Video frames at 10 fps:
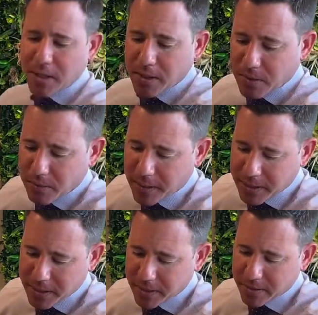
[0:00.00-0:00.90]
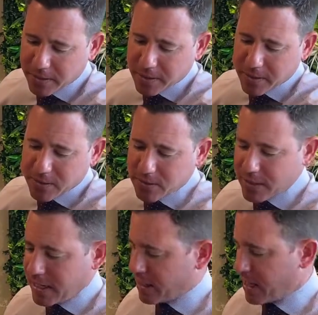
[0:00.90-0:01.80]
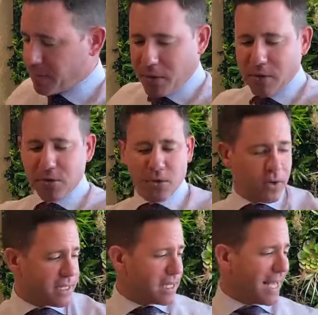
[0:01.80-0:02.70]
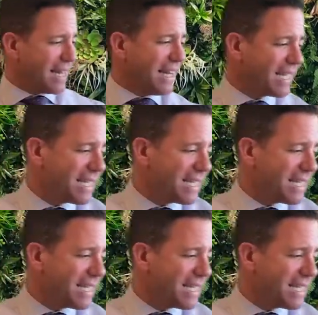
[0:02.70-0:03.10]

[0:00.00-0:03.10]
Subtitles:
right here so that that person who has that lucky